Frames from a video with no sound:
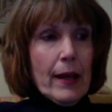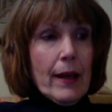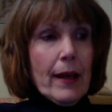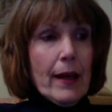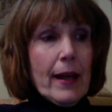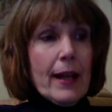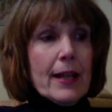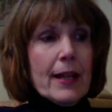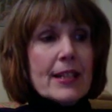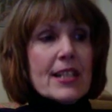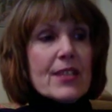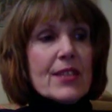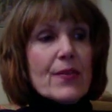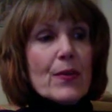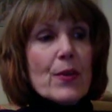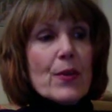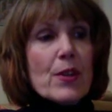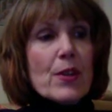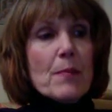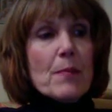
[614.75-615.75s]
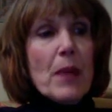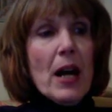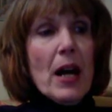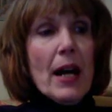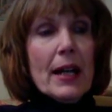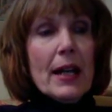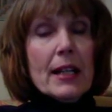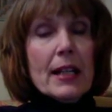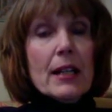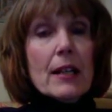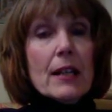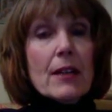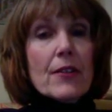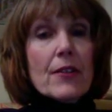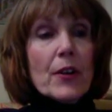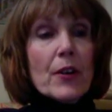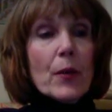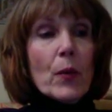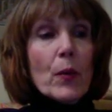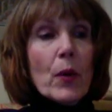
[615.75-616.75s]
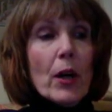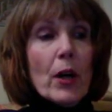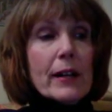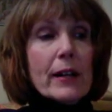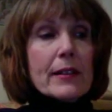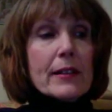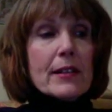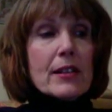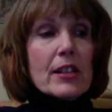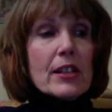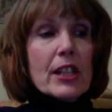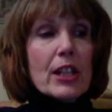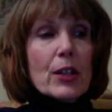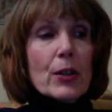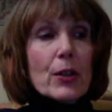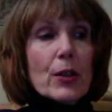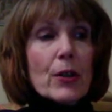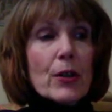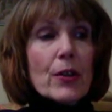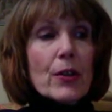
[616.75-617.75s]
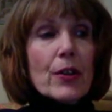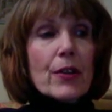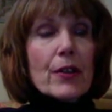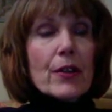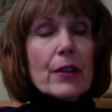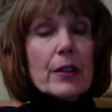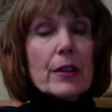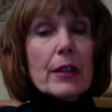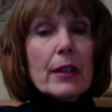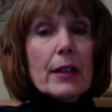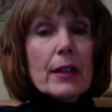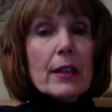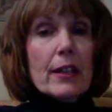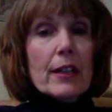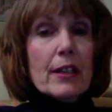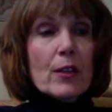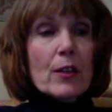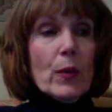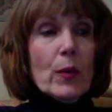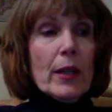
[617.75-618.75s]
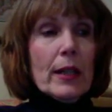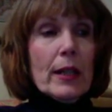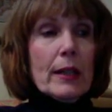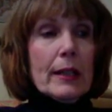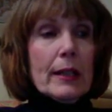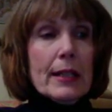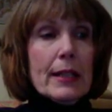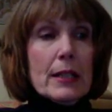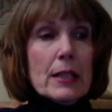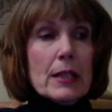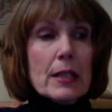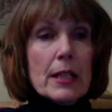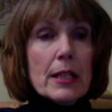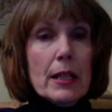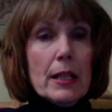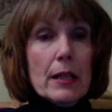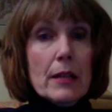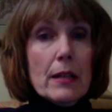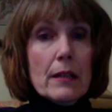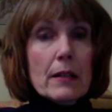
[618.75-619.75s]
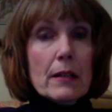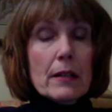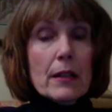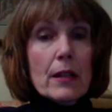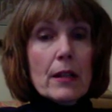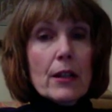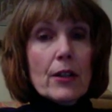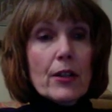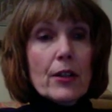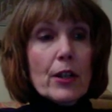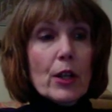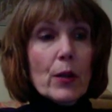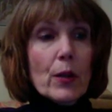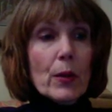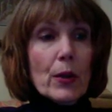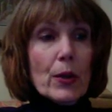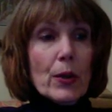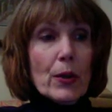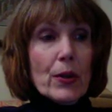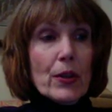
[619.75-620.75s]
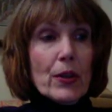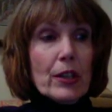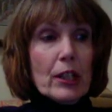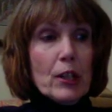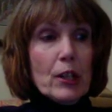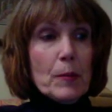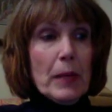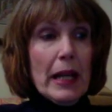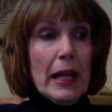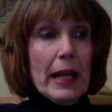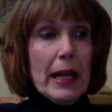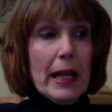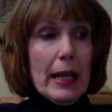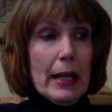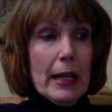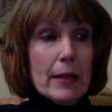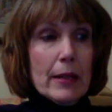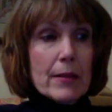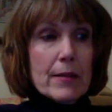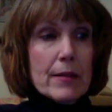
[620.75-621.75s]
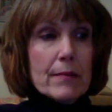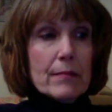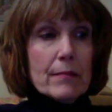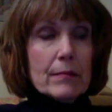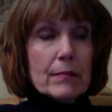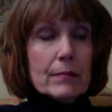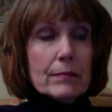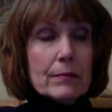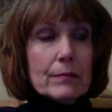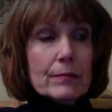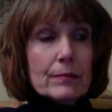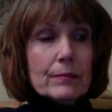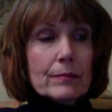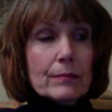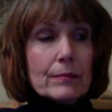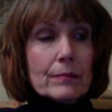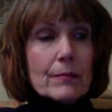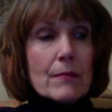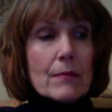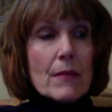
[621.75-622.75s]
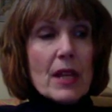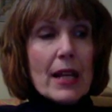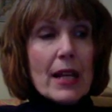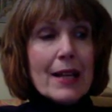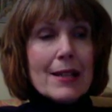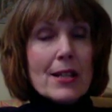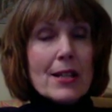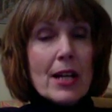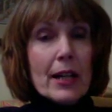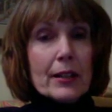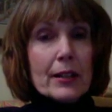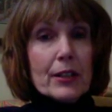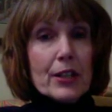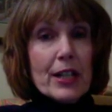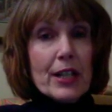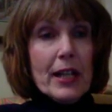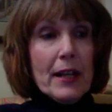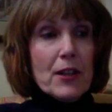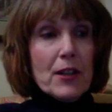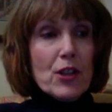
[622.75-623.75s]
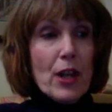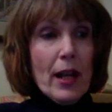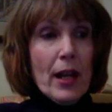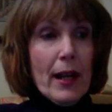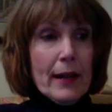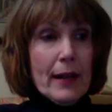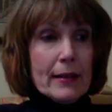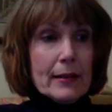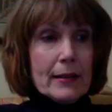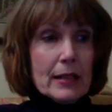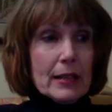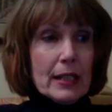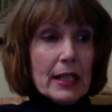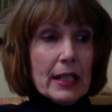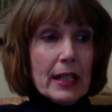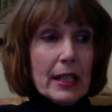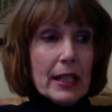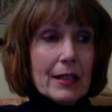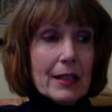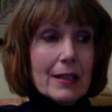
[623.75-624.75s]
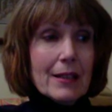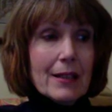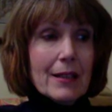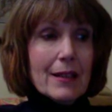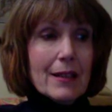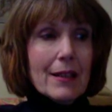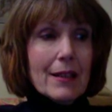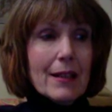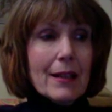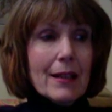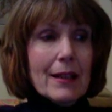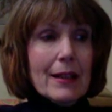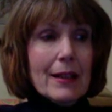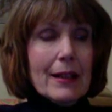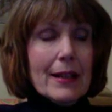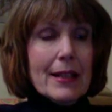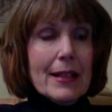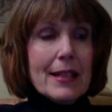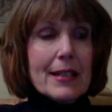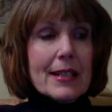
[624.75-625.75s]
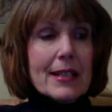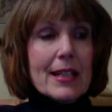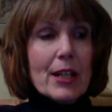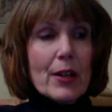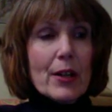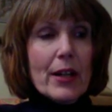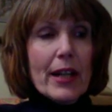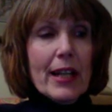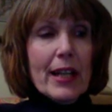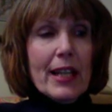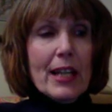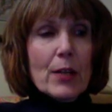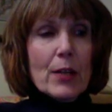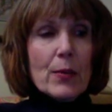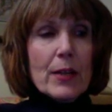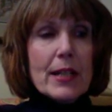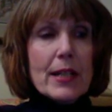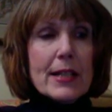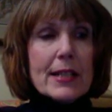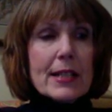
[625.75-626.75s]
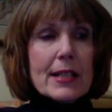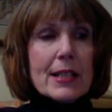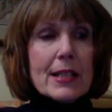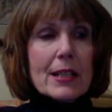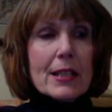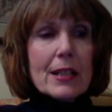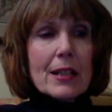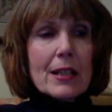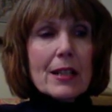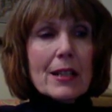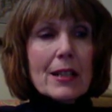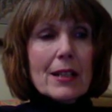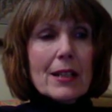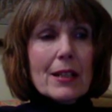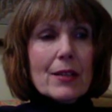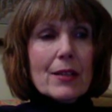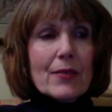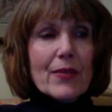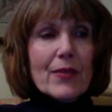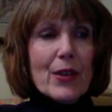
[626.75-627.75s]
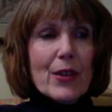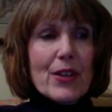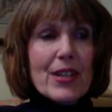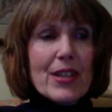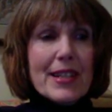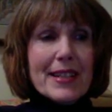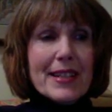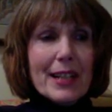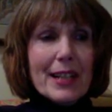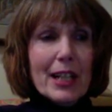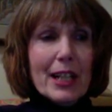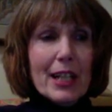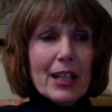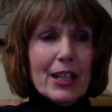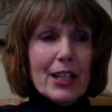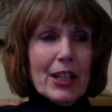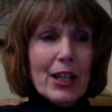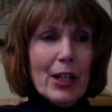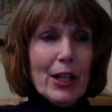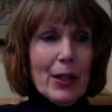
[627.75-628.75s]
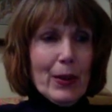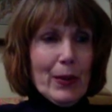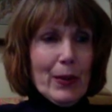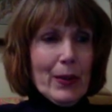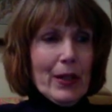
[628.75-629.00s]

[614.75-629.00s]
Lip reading: As for the body that walks the earth, it will indeed know earthly pain. And Dr. H. asked again, is there any reason for this unknown